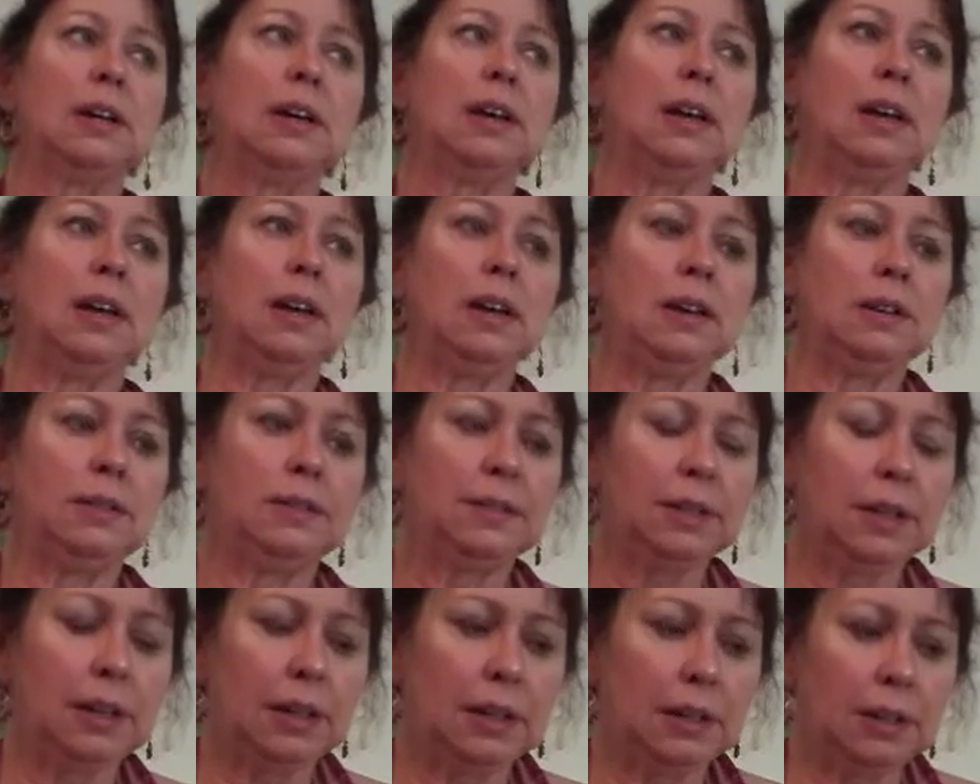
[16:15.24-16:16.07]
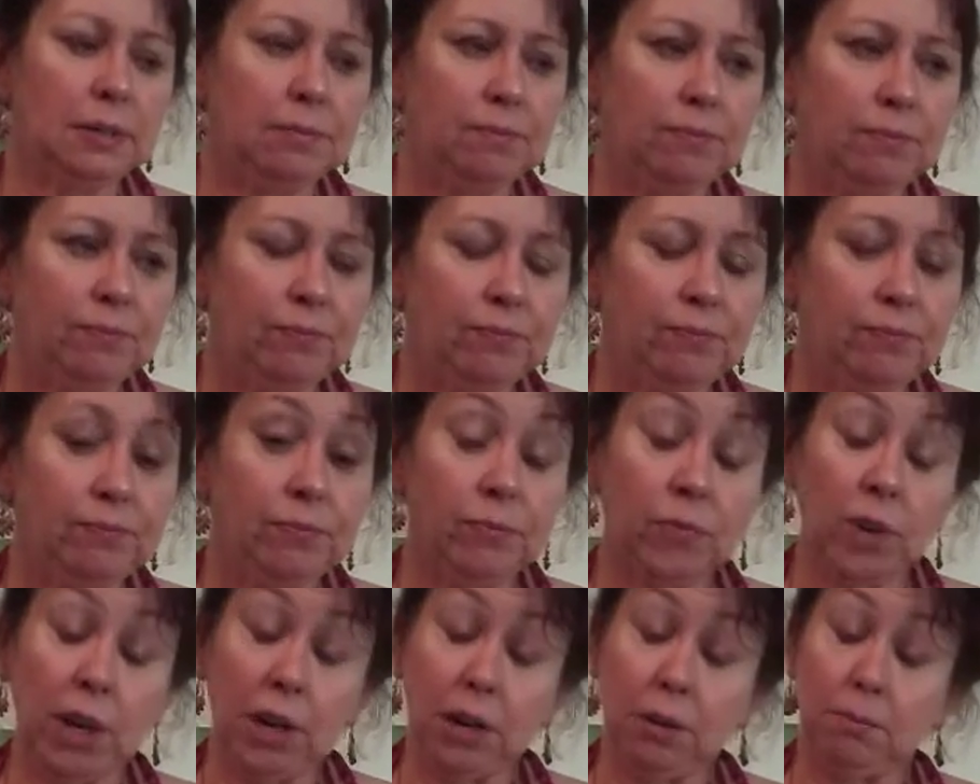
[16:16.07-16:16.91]
and,
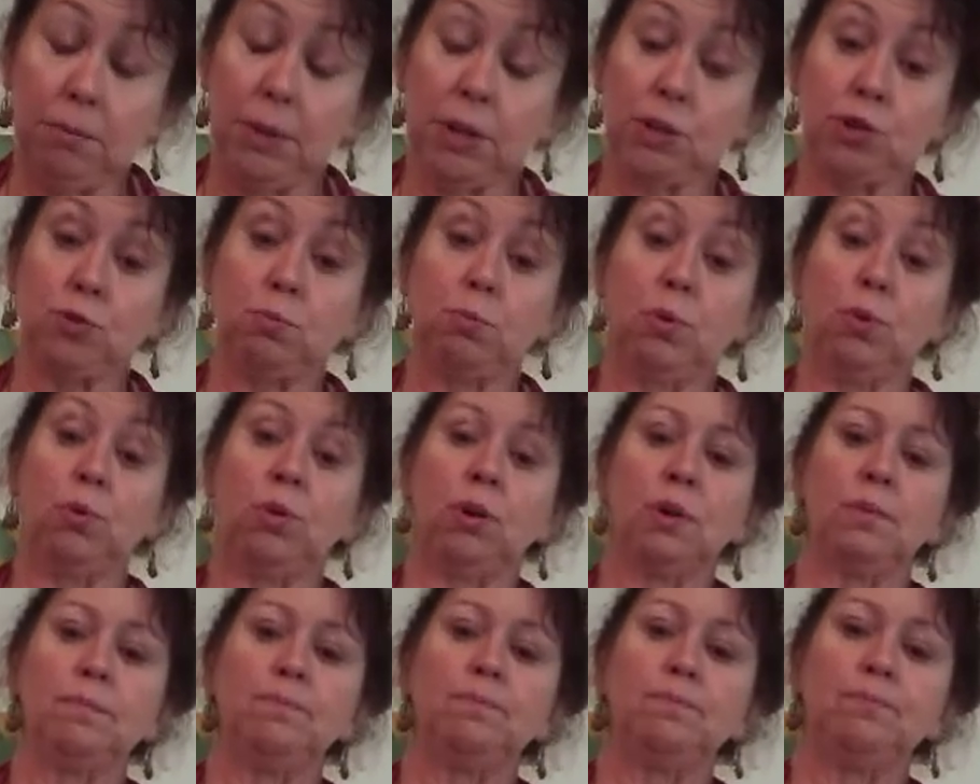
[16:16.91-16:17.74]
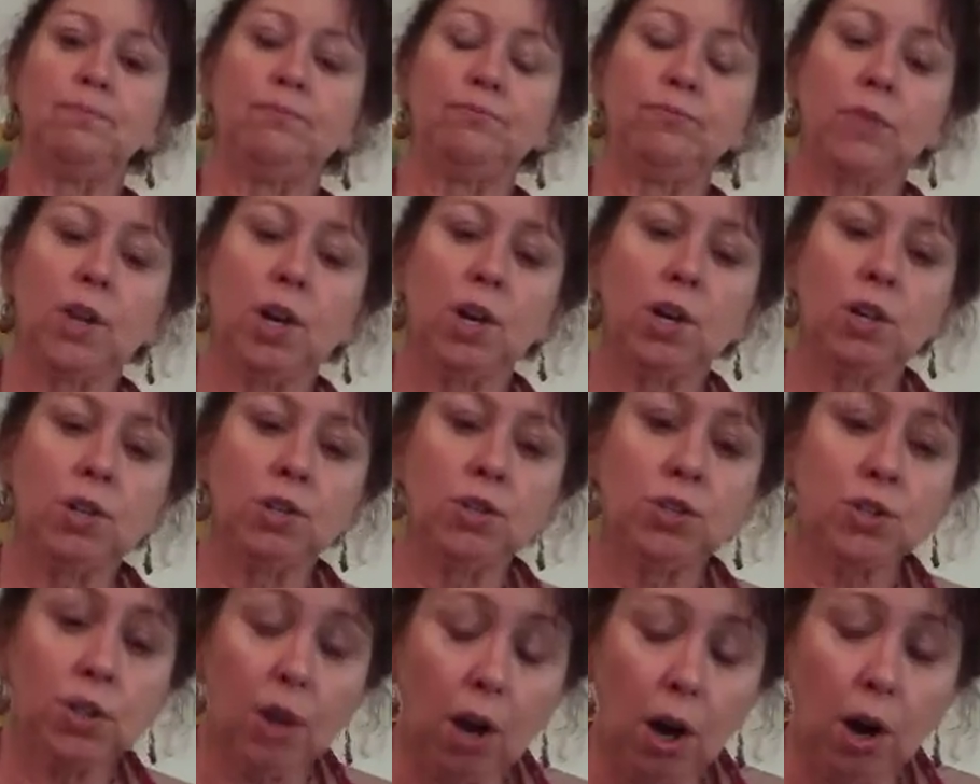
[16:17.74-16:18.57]
much more.
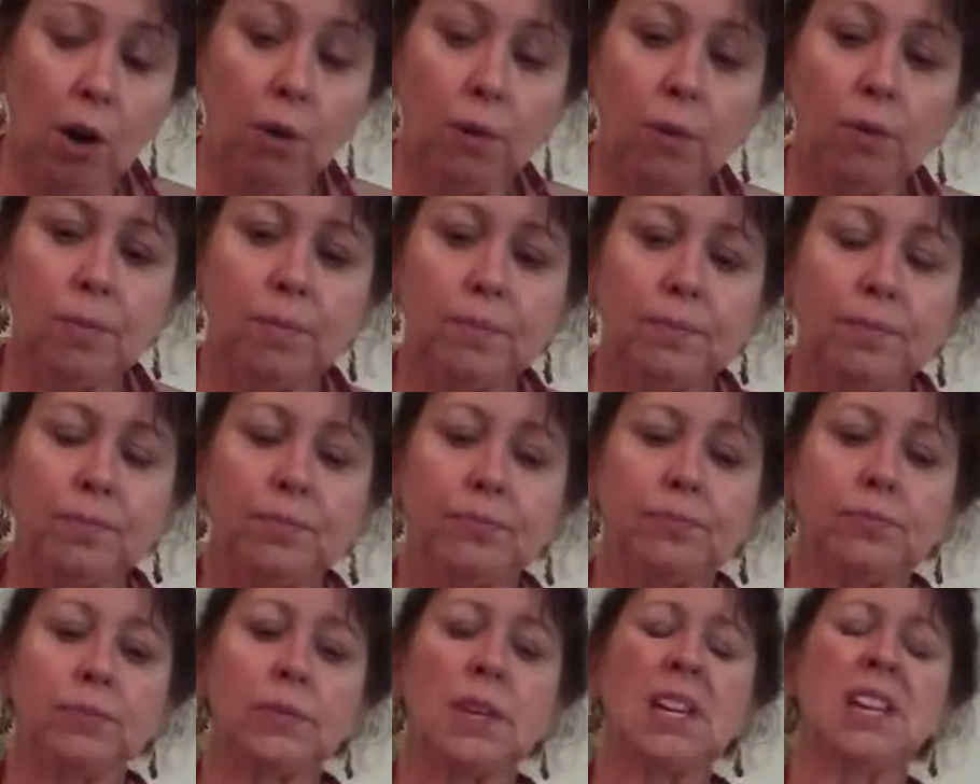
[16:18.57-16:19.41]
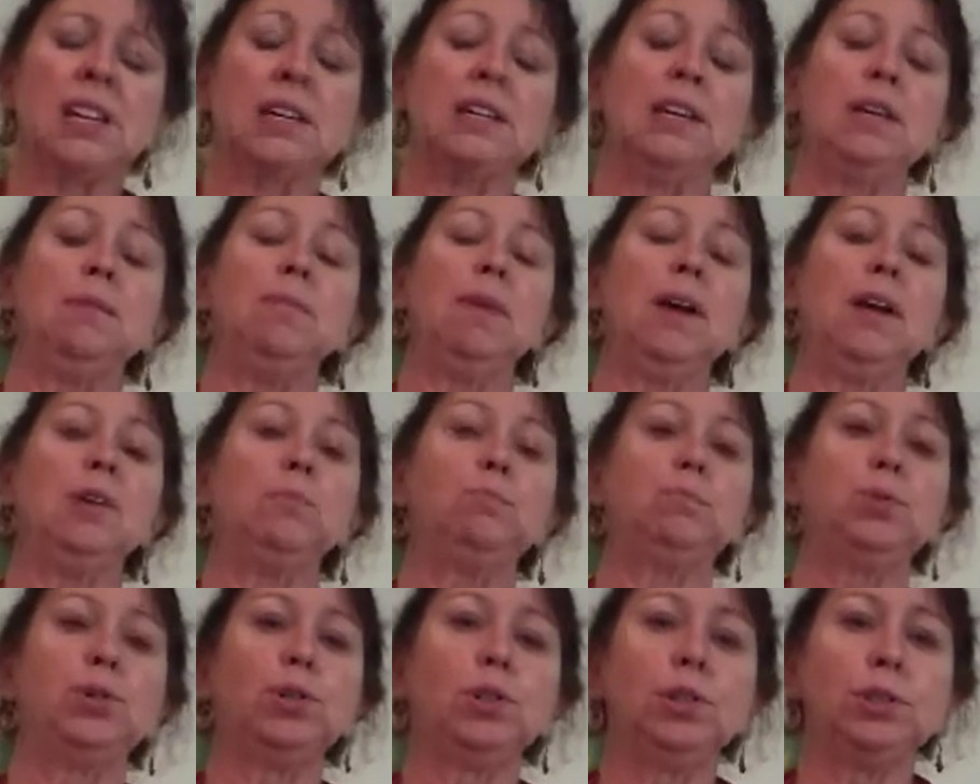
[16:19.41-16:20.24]
So, he may
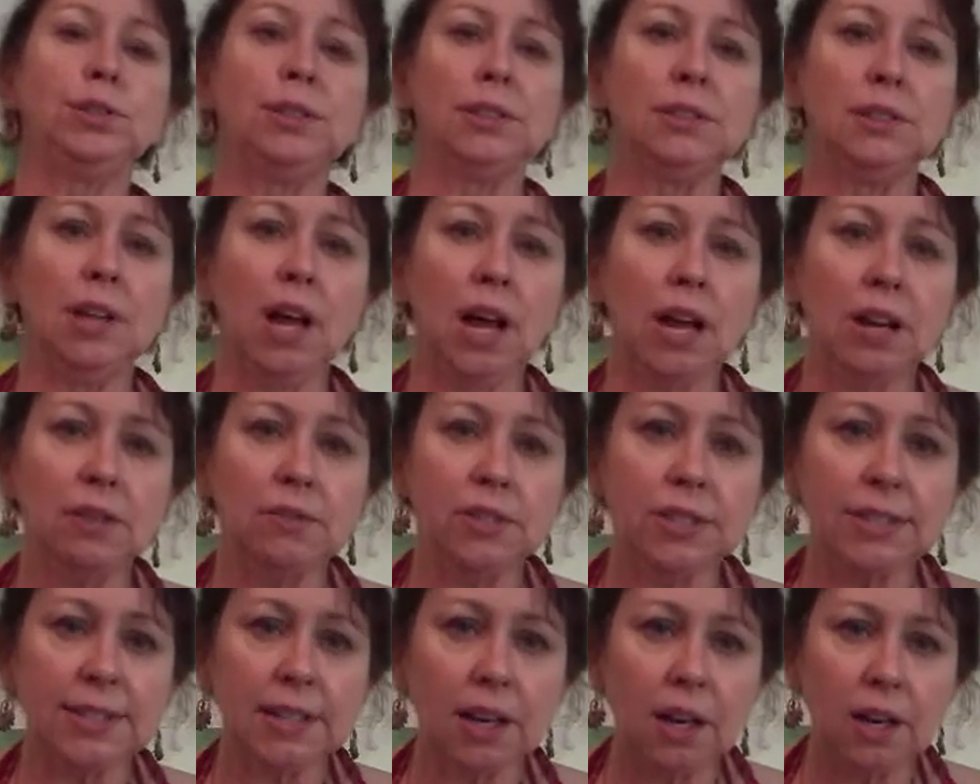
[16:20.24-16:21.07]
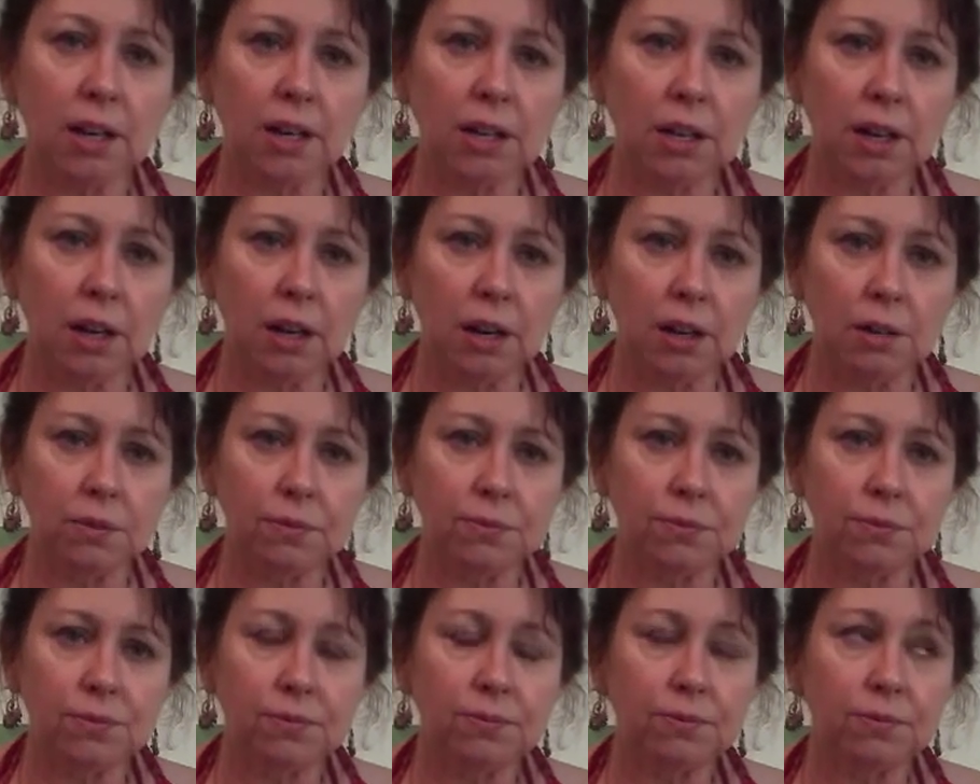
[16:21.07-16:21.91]
have pulled a lot of us out
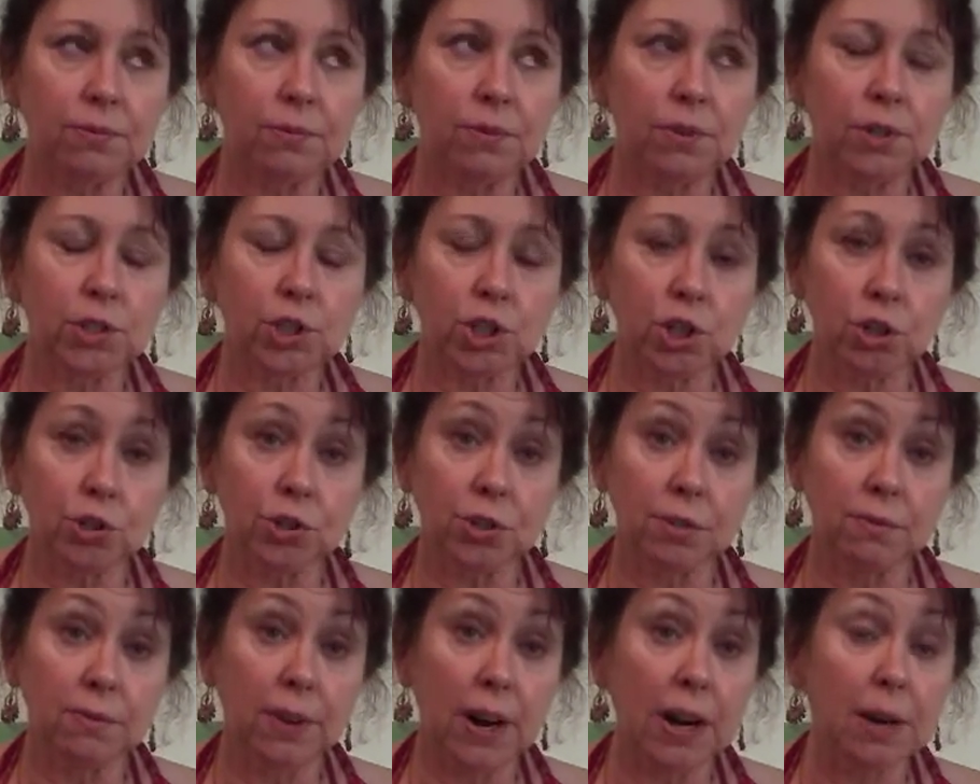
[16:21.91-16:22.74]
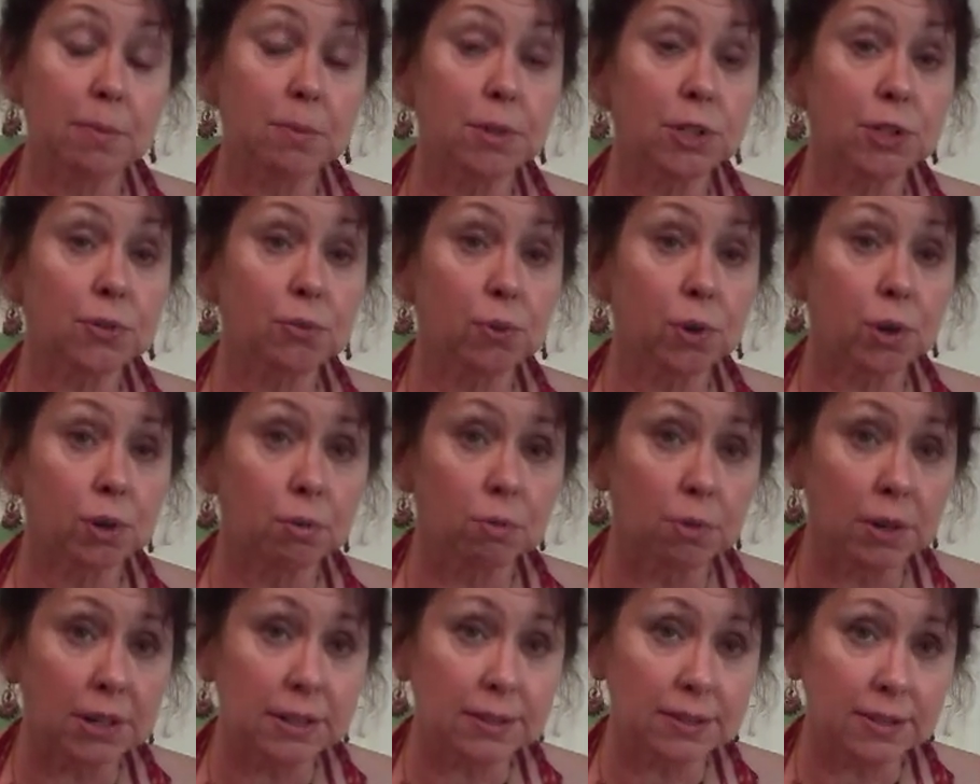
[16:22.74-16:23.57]
of church environments for a
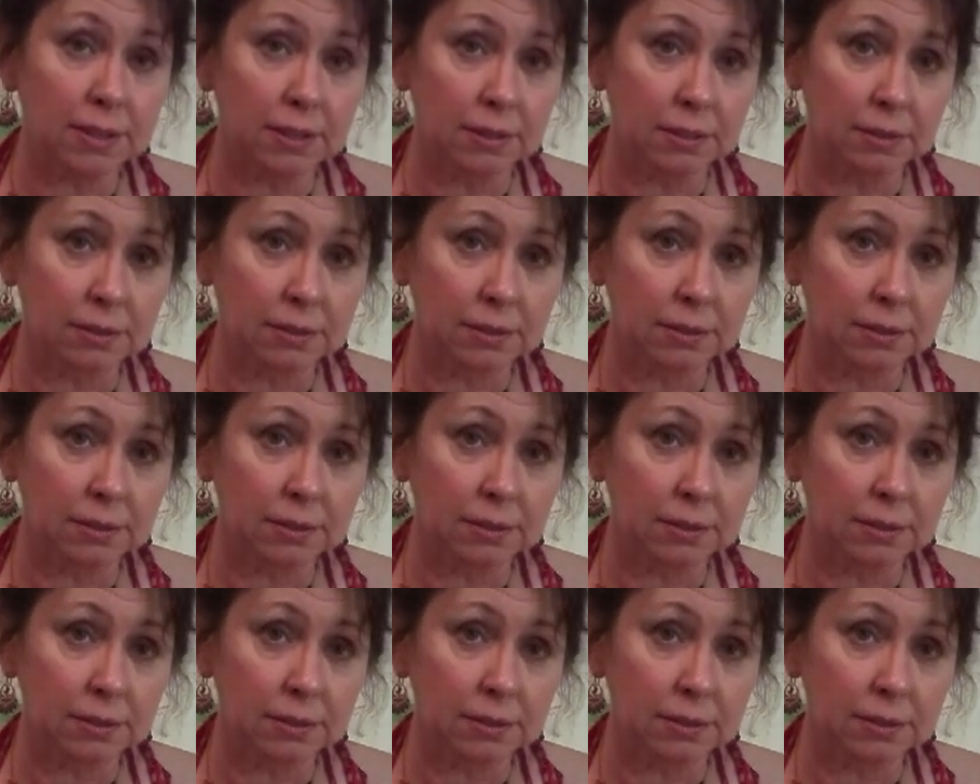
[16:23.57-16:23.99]
reason.